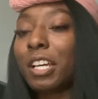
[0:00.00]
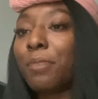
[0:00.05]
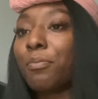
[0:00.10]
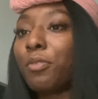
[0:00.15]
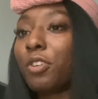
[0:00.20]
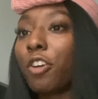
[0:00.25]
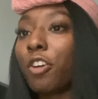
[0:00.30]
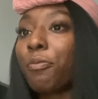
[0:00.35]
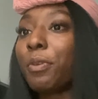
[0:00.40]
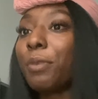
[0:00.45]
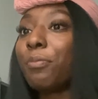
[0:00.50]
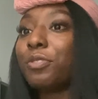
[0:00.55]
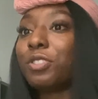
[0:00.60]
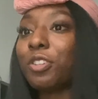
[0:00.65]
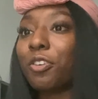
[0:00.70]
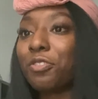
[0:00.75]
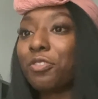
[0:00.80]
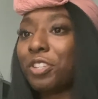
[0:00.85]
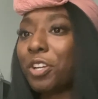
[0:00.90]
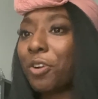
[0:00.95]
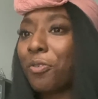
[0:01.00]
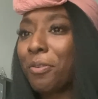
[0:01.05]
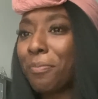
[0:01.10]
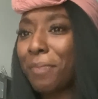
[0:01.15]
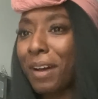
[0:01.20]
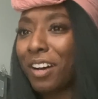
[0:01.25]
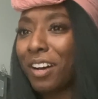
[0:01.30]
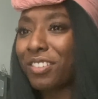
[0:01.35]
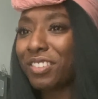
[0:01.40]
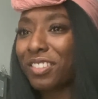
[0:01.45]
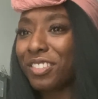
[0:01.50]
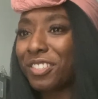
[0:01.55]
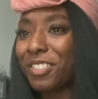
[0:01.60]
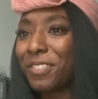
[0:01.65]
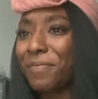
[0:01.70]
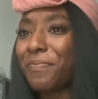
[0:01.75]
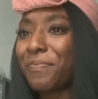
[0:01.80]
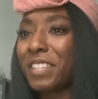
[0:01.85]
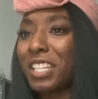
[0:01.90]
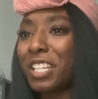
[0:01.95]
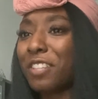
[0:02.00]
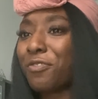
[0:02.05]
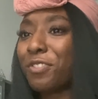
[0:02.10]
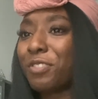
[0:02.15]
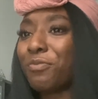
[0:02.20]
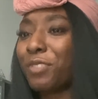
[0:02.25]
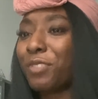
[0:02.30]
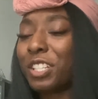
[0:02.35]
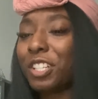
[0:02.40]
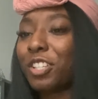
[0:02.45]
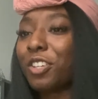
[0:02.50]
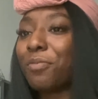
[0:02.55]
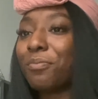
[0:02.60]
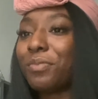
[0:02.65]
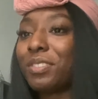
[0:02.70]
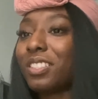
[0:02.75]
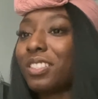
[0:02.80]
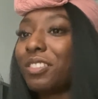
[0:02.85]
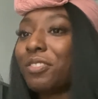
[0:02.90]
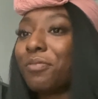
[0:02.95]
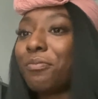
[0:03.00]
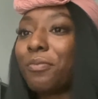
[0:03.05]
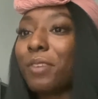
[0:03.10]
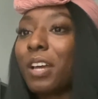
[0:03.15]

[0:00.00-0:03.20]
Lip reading: but a lot of people don't know about them, even when it comes to